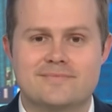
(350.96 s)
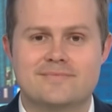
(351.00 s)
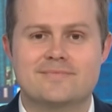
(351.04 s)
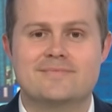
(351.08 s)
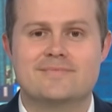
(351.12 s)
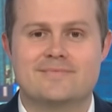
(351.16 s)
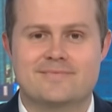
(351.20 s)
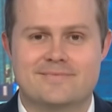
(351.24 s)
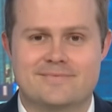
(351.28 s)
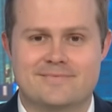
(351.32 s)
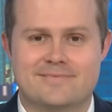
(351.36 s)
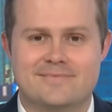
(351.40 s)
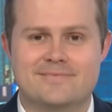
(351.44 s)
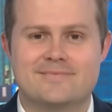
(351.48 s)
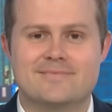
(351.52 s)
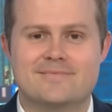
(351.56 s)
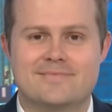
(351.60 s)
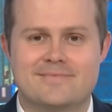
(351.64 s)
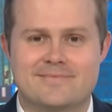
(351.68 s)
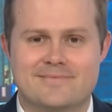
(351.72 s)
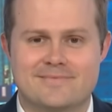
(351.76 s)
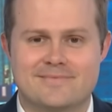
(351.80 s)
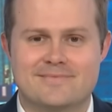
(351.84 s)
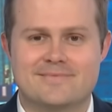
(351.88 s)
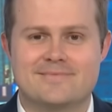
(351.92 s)

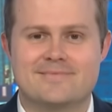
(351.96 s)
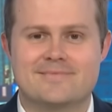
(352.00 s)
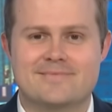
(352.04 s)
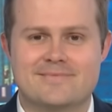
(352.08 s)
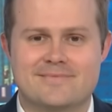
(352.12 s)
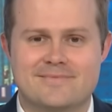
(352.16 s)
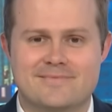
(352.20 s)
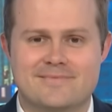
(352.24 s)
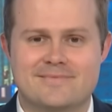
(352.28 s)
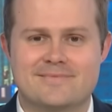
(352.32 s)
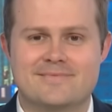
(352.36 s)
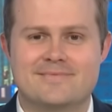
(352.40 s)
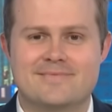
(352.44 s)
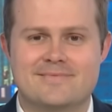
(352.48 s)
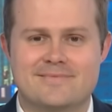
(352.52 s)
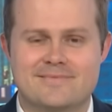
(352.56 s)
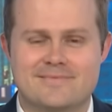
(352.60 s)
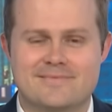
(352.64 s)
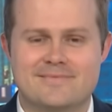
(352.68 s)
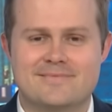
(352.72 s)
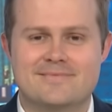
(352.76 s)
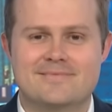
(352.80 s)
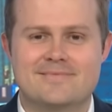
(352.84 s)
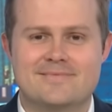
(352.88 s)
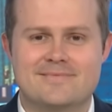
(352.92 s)

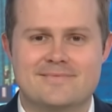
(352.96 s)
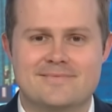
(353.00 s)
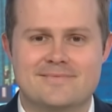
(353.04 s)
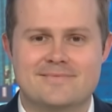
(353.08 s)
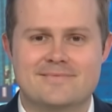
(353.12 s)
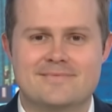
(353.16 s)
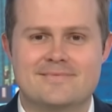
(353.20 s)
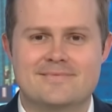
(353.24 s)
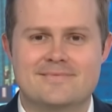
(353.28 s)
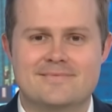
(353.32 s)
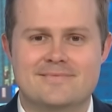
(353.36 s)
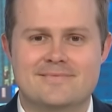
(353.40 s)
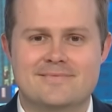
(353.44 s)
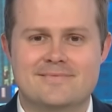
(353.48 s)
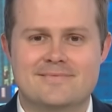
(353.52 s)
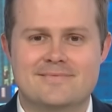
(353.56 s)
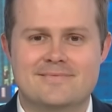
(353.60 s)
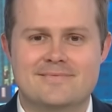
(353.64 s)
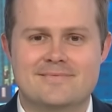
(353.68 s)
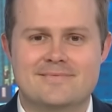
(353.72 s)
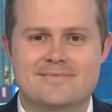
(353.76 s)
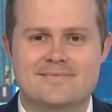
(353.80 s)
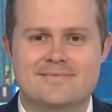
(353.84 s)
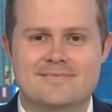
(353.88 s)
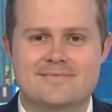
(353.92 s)

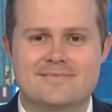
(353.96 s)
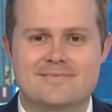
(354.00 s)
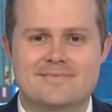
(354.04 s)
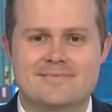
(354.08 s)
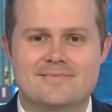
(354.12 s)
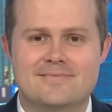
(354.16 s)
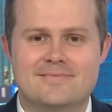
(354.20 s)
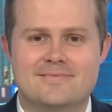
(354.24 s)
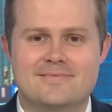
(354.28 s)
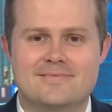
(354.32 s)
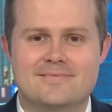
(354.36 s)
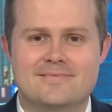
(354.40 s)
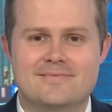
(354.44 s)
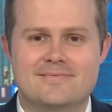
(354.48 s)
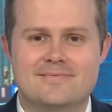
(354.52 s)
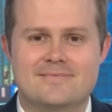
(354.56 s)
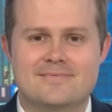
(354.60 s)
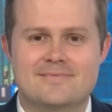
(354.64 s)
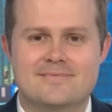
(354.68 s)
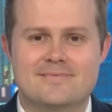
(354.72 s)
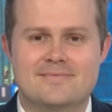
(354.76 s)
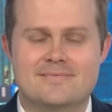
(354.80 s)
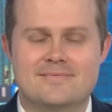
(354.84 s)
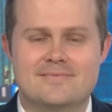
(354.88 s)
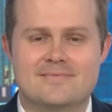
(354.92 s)

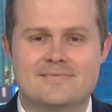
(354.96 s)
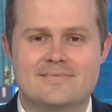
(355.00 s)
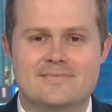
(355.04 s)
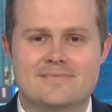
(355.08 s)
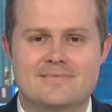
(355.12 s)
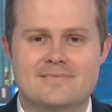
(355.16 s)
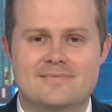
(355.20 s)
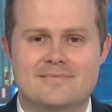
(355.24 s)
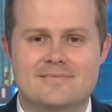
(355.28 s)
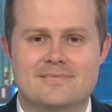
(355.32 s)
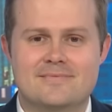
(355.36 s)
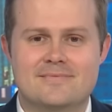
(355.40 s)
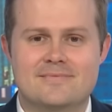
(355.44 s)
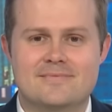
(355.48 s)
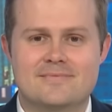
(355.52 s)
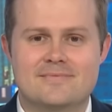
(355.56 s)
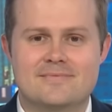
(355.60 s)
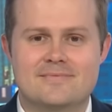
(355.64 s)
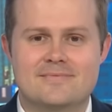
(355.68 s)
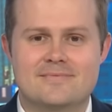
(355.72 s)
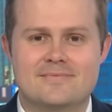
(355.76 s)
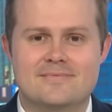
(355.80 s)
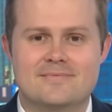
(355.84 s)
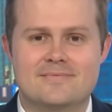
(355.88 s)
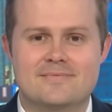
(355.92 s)

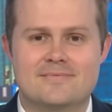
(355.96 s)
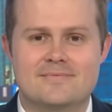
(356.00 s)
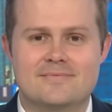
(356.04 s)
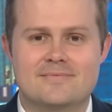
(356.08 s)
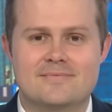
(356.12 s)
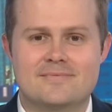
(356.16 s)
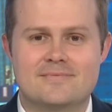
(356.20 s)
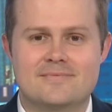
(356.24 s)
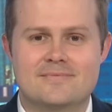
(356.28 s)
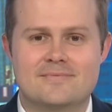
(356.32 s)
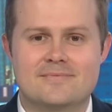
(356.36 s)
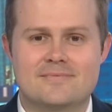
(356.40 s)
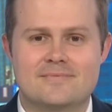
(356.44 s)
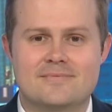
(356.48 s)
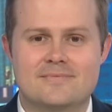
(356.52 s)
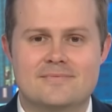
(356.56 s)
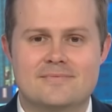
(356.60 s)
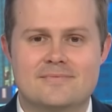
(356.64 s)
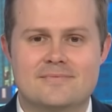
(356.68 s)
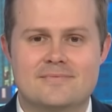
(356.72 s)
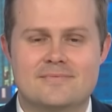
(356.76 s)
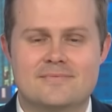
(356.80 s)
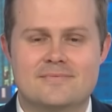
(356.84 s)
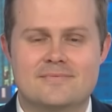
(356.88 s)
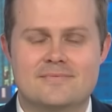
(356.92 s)

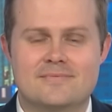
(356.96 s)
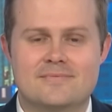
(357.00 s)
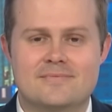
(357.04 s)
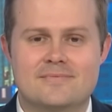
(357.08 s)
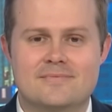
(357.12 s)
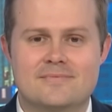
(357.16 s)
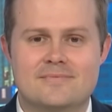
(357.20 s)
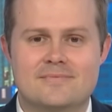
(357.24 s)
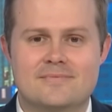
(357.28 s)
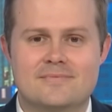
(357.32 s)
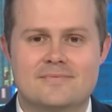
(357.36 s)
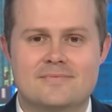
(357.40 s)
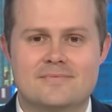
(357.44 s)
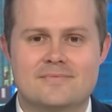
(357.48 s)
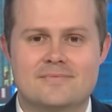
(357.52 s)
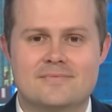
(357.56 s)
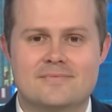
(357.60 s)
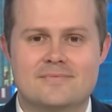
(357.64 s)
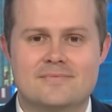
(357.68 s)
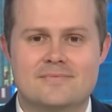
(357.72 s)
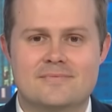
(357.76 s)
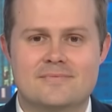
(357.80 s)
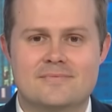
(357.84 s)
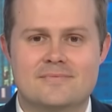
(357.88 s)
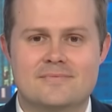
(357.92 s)

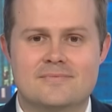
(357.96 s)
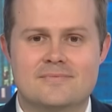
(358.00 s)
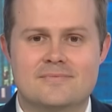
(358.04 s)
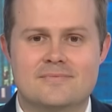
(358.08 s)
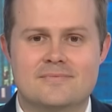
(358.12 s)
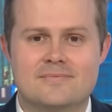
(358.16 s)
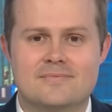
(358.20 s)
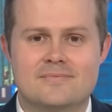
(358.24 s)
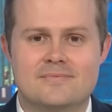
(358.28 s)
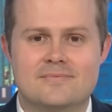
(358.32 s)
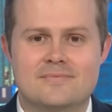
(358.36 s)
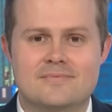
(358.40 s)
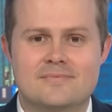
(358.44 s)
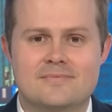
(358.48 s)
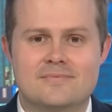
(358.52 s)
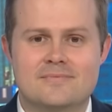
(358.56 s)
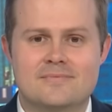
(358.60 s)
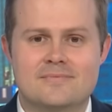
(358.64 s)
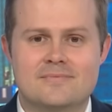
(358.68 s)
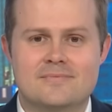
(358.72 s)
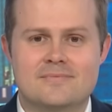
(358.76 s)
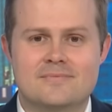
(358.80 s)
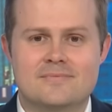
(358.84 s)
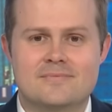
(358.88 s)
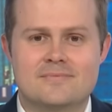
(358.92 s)
No words are spoken by the person on screen.